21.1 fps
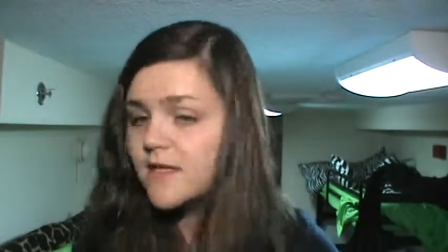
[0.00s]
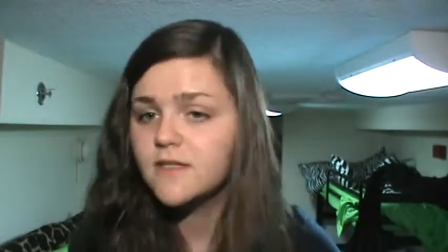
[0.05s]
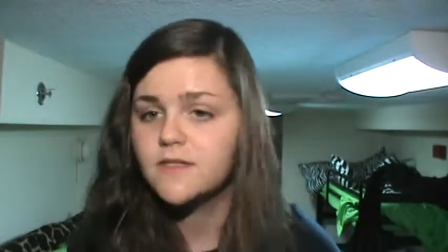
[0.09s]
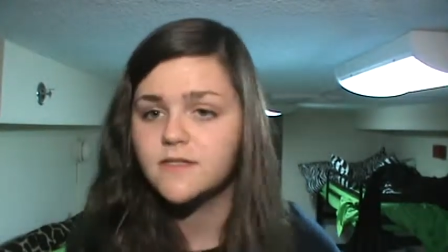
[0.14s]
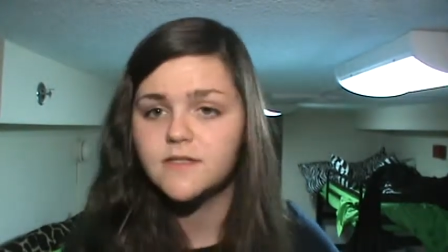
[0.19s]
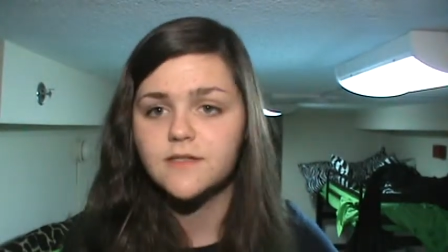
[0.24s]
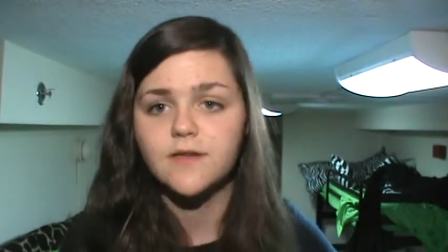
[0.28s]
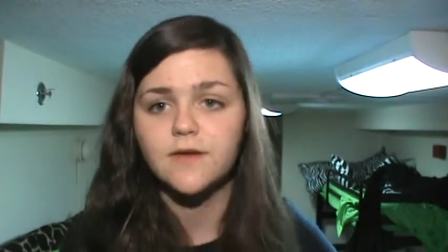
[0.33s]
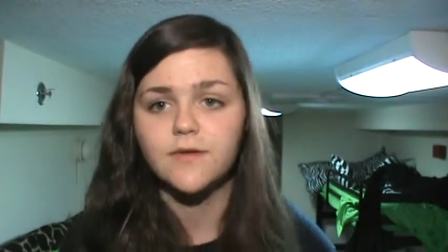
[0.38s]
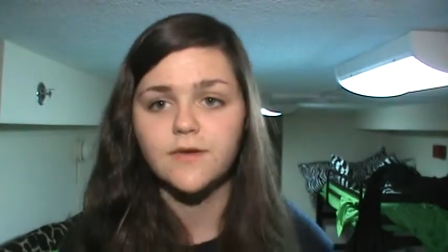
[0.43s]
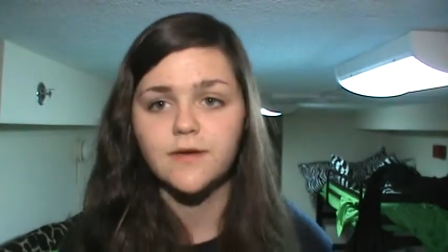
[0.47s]
this
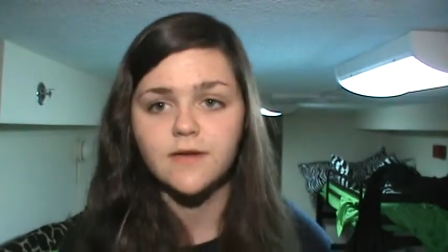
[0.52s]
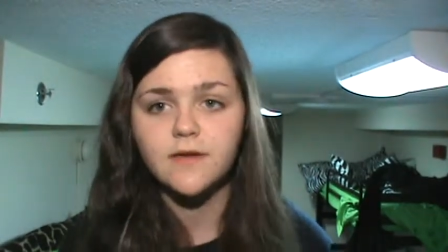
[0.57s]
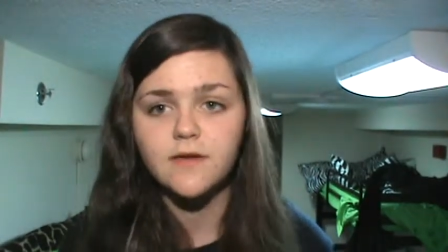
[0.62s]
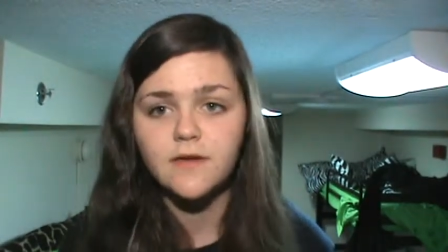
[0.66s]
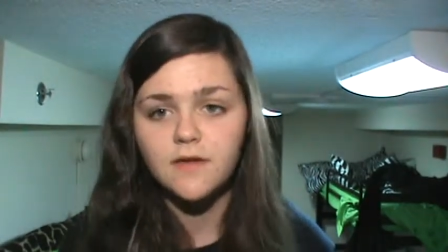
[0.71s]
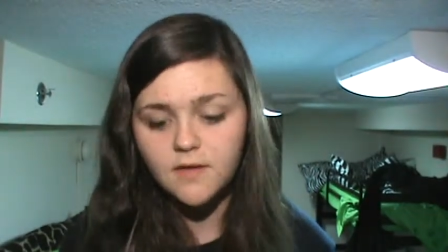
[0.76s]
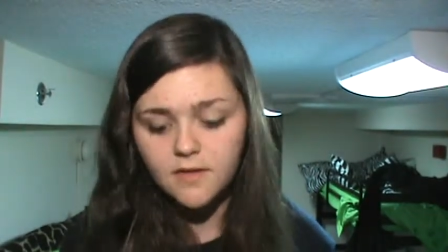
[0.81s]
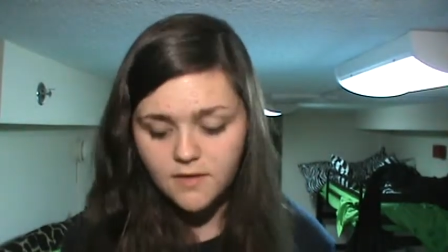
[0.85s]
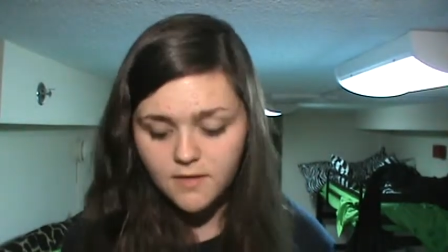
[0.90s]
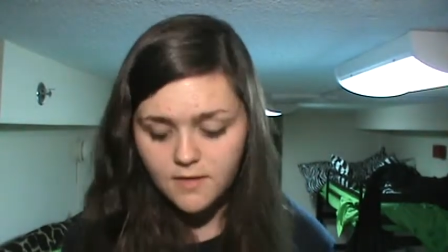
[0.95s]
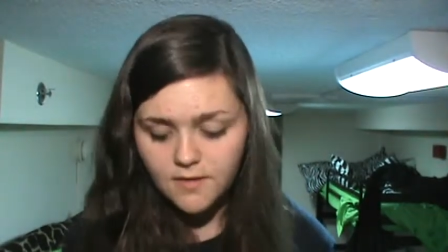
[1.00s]
is going
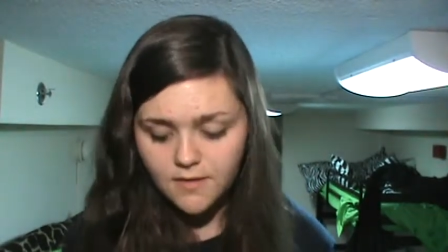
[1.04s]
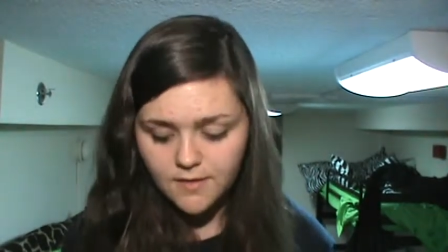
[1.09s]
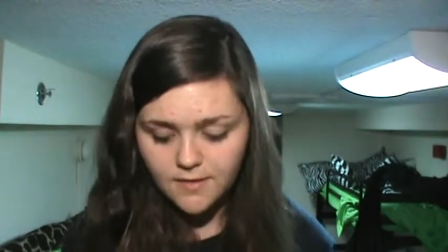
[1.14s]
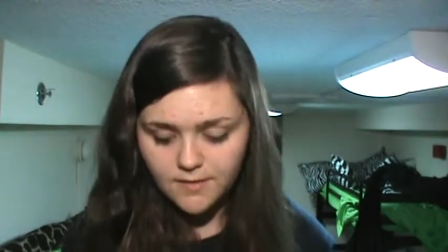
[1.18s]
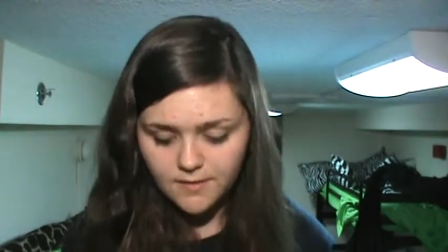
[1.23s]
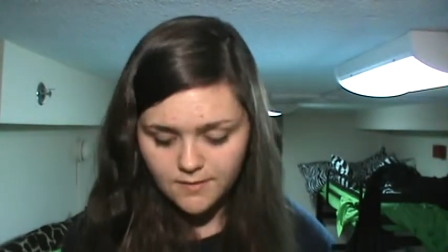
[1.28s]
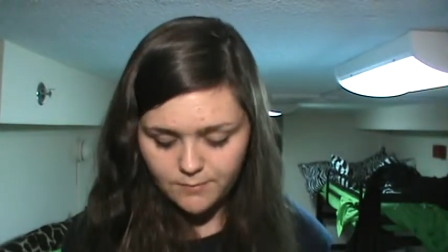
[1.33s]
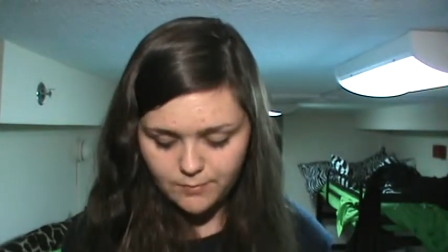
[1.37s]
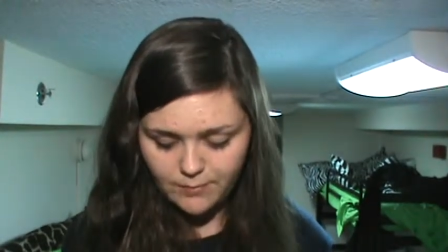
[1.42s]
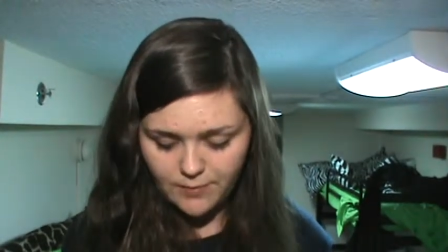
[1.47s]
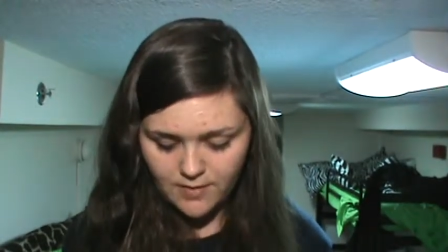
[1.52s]

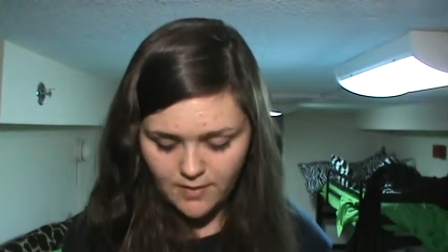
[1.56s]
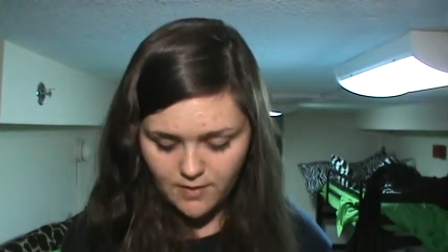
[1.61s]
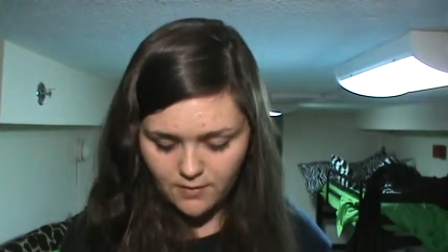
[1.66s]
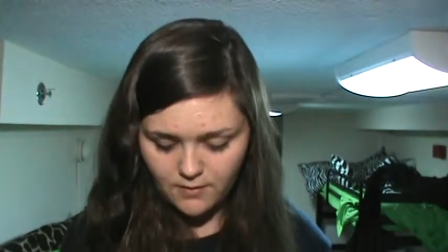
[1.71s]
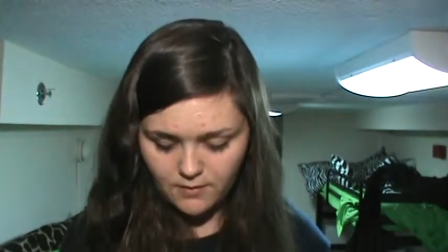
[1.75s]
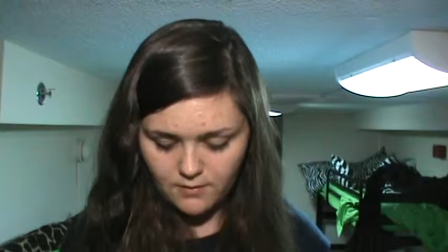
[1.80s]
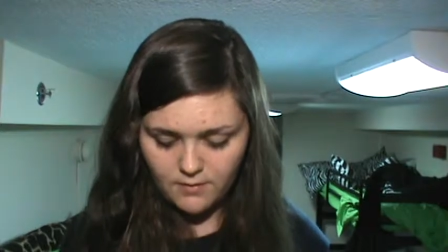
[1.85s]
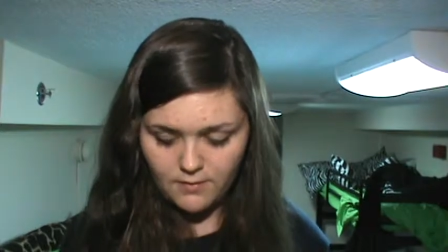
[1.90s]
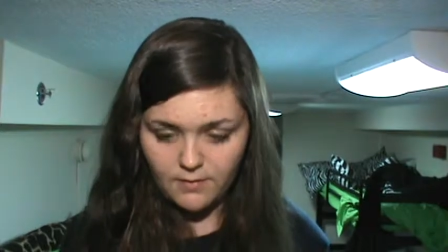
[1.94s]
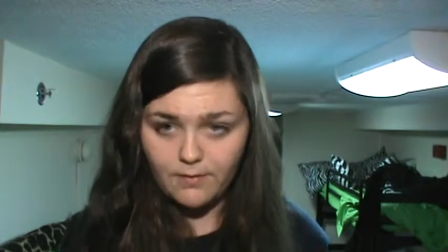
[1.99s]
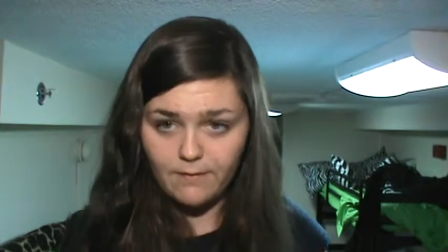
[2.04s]

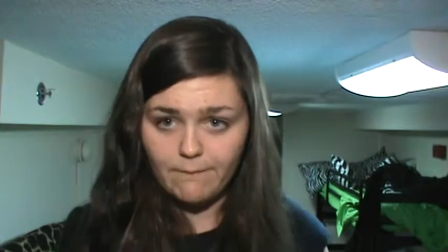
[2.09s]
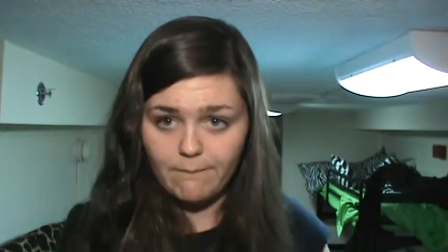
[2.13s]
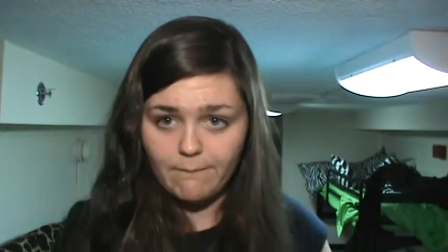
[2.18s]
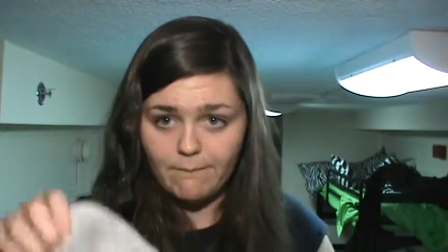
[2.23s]
back on